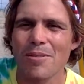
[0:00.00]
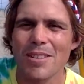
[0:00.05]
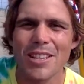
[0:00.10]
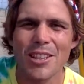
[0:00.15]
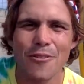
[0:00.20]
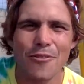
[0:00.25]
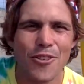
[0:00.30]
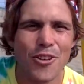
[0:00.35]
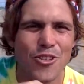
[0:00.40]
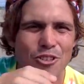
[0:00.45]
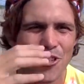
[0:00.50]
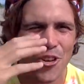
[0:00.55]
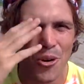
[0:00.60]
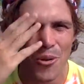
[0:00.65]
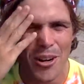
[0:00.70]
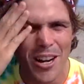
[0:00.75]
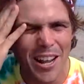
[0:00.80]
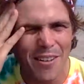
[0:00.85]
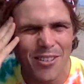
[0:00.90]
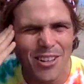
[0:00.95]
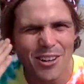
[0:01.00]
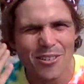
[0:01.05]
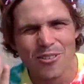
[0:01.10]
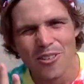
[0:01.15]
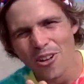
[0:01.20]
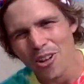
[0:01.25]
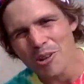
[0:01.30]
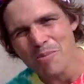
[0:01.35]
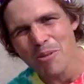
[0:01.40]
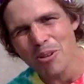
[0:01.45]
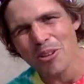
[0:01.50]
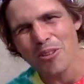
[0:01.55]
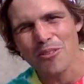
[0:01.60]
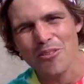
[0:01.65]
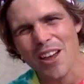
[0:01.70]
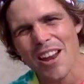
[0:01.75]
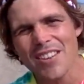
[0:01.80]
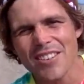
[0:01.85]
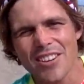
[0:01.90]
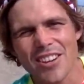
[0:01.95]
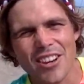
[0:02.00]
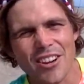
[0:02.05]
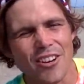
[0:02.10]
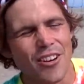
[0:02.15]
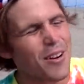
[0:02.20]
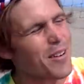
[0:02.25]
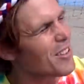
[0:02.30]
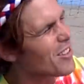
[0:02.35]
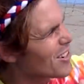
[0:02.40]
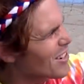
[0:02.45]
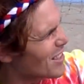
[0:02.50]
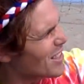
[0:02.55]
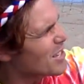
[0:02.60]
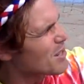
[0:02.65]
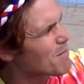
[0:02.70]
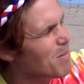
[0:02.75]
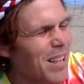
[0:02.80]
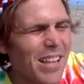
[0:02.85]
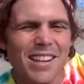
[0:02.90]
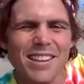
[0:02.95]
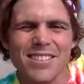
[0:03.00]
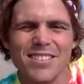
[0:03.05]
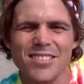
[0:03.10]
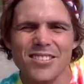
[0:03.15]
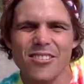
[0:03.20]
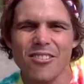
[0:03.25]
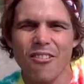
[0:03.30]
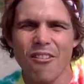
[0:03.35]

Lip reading: In the future, I want to have like a volleyball event here. Look at this place.